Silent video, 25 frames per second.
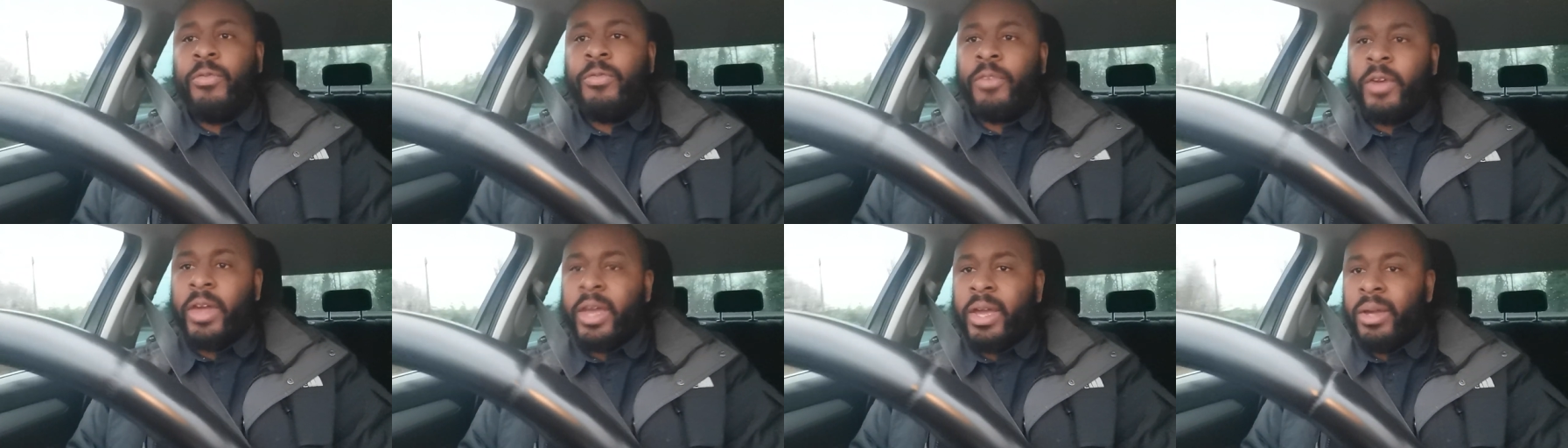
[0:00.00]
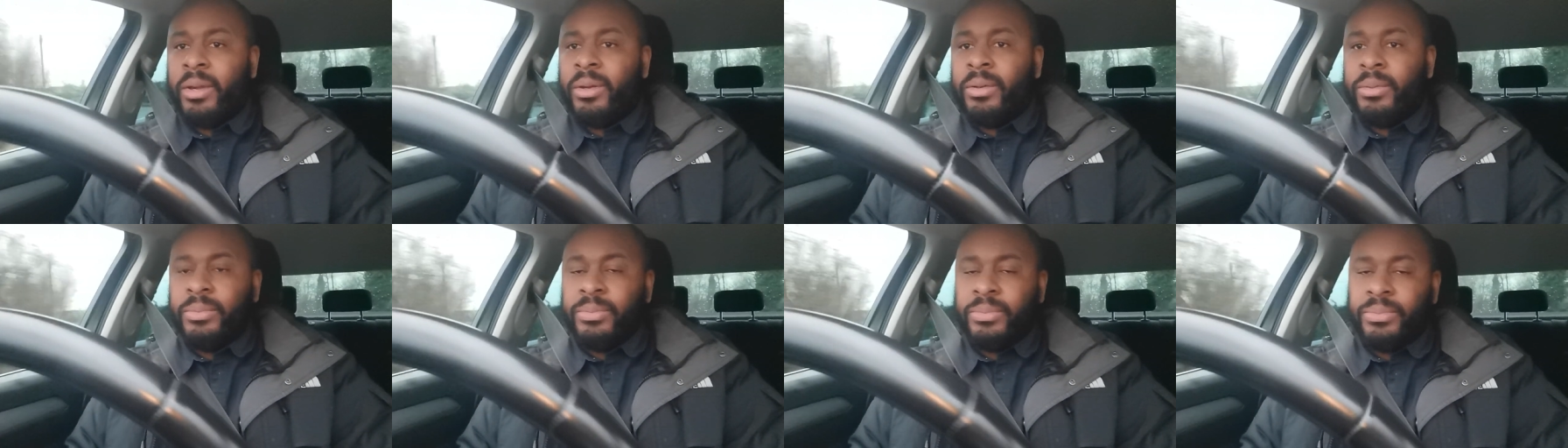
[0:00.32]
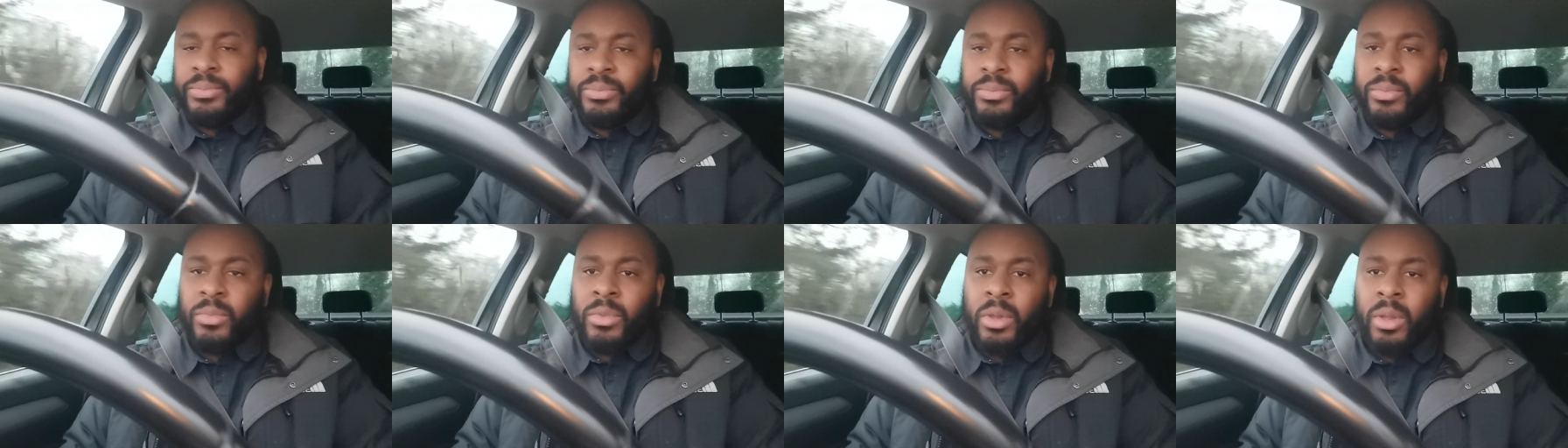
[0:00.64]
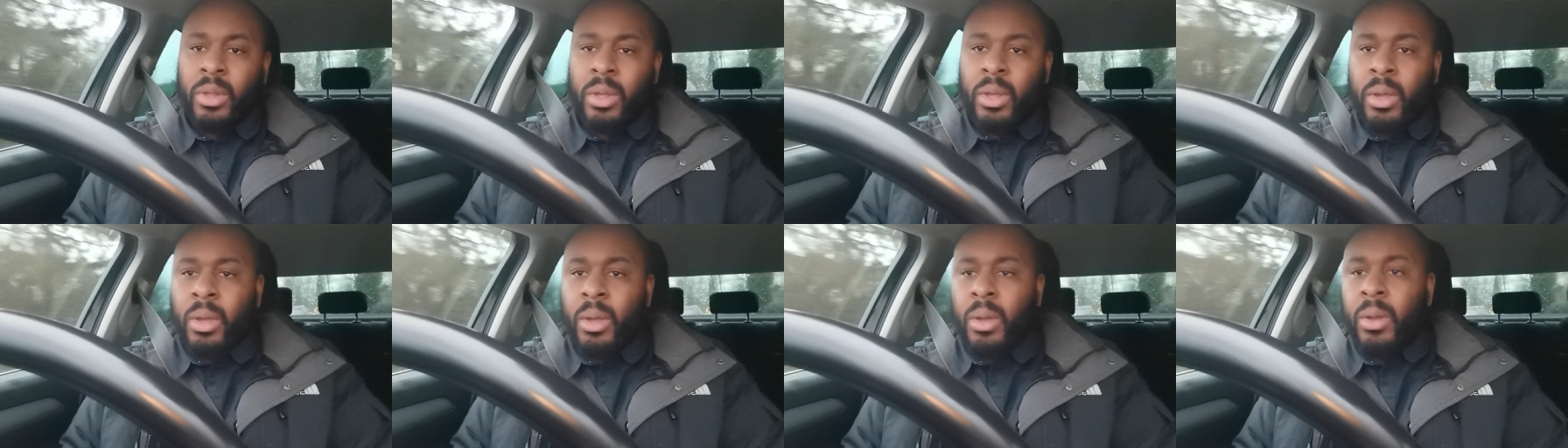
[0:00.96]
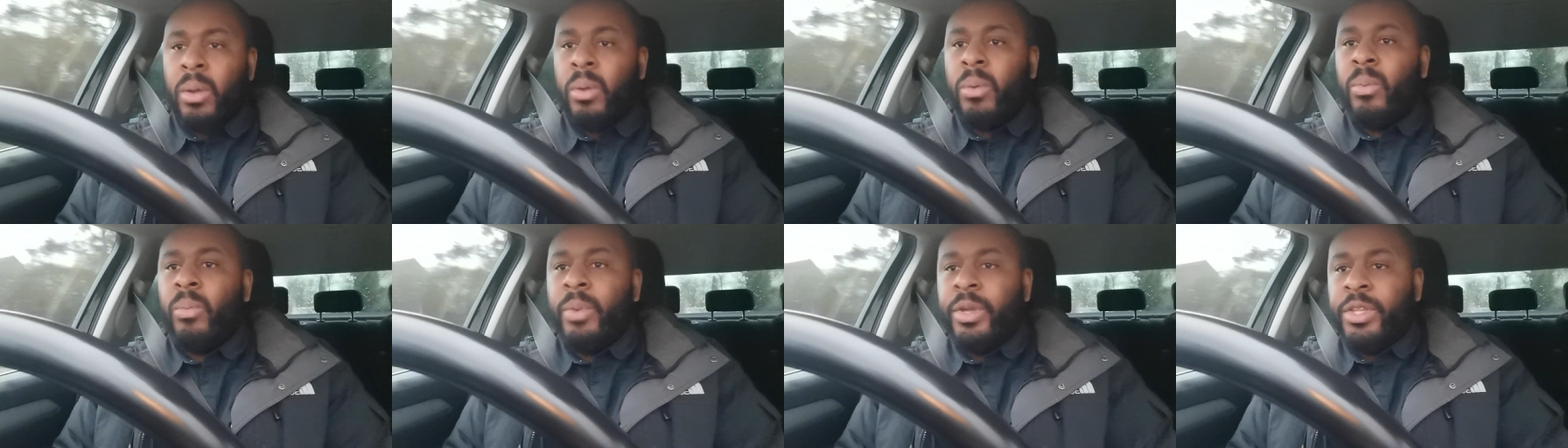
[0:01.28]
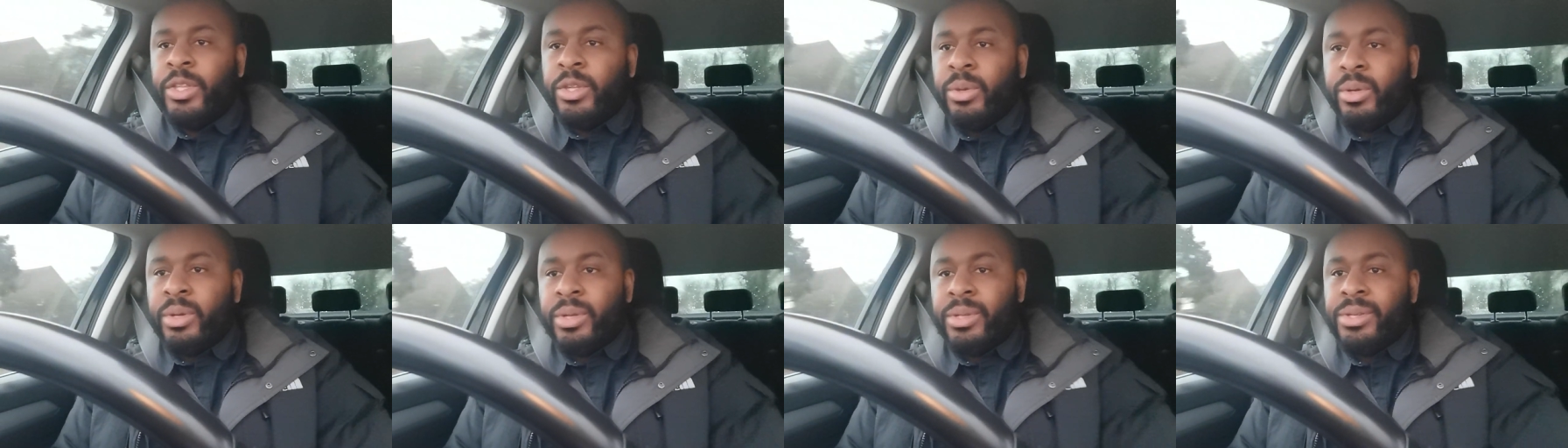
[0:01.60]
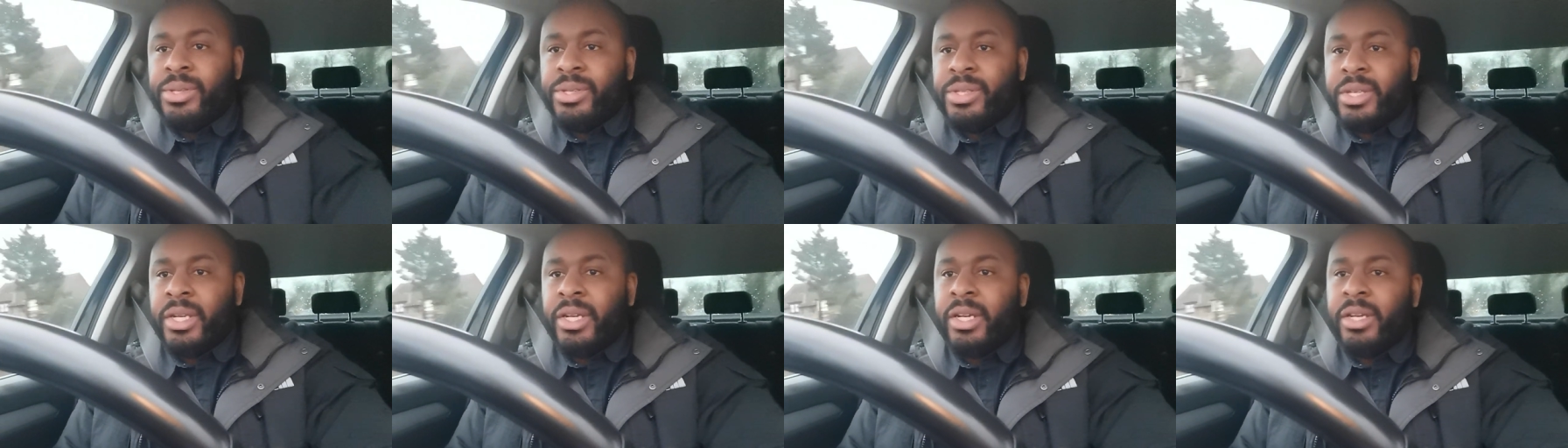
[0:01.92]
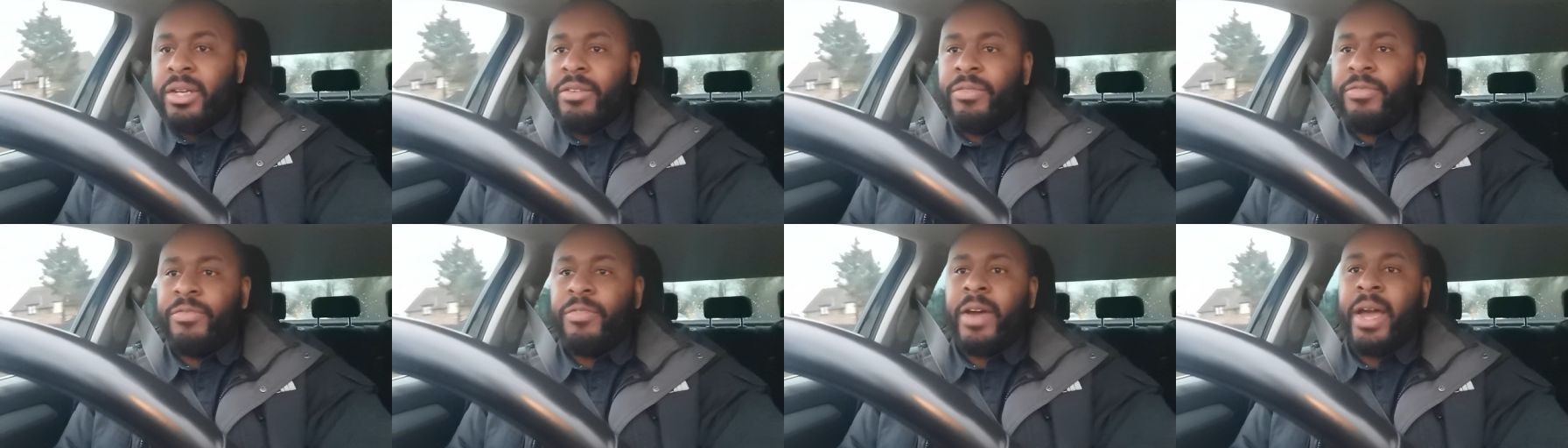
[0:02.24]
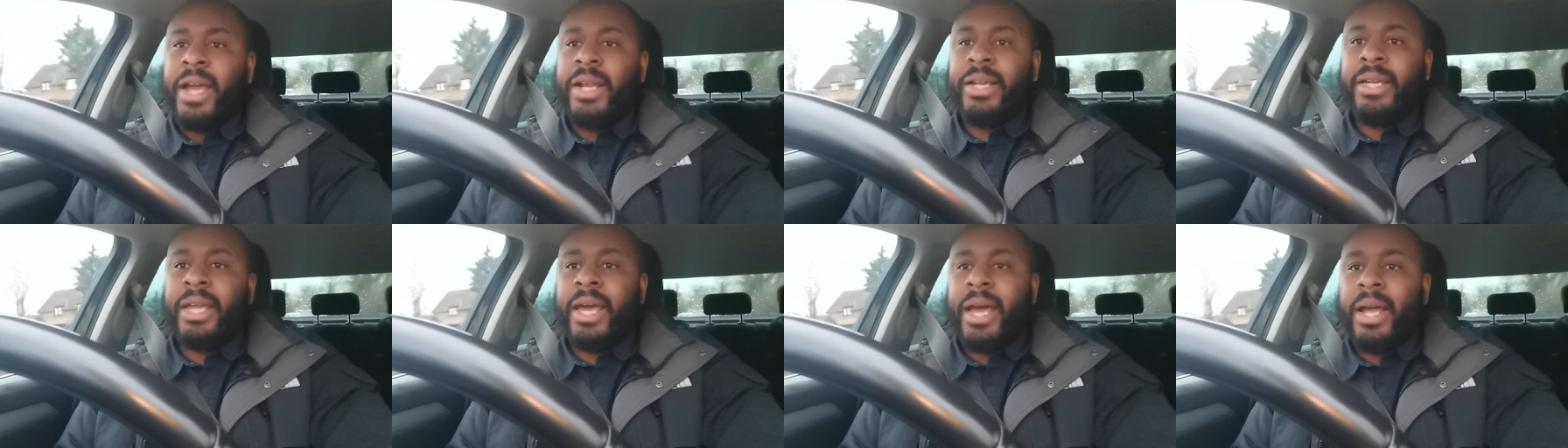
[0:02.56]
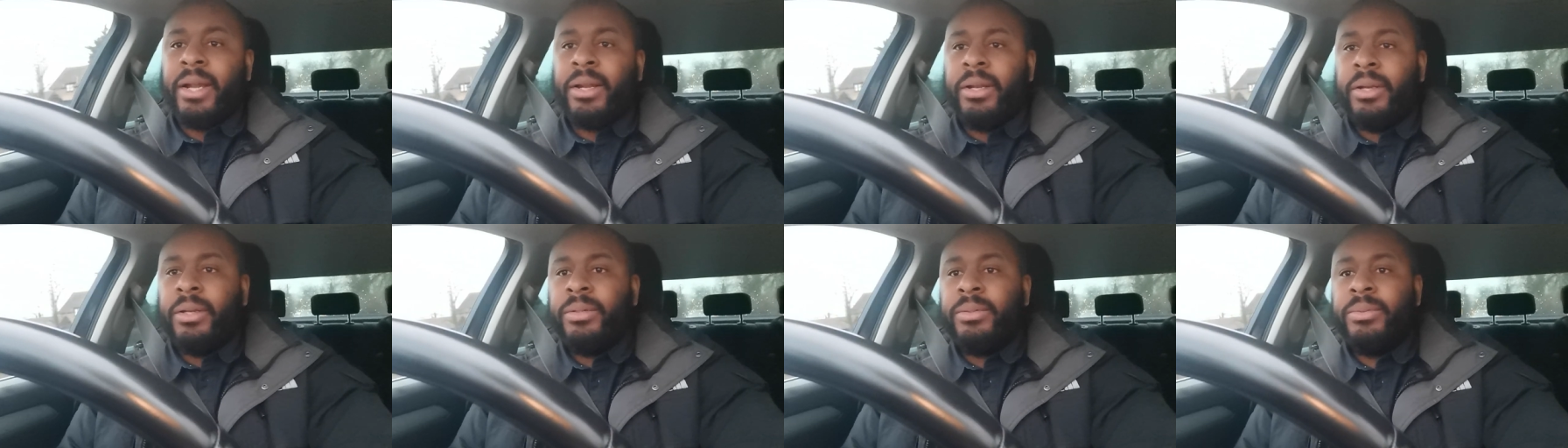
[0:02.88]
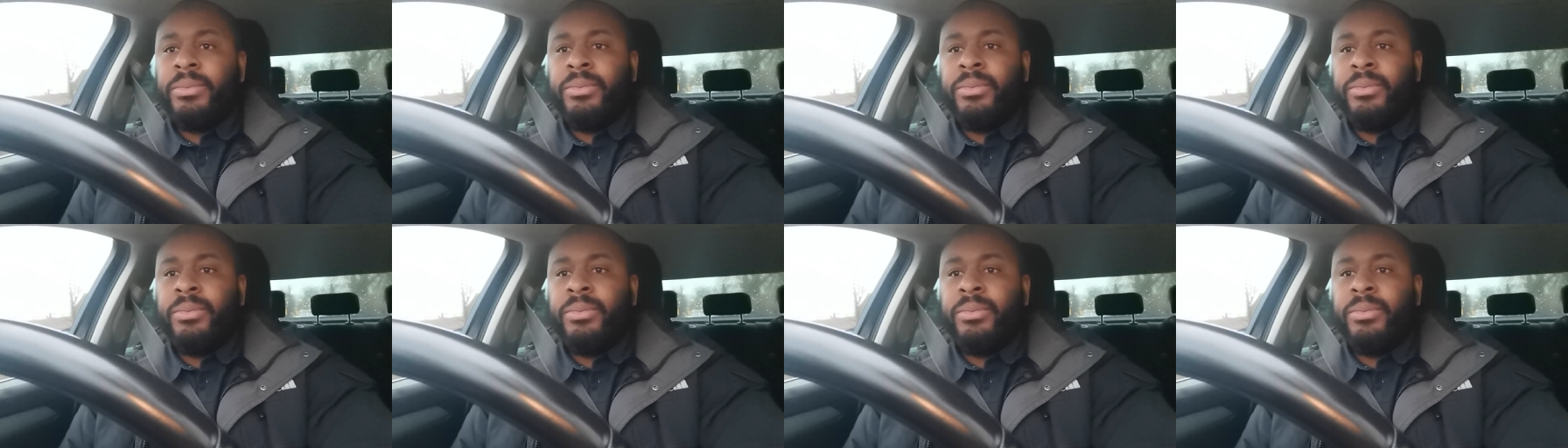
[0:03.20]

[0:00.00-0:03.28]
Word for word: thing when you consider the fact that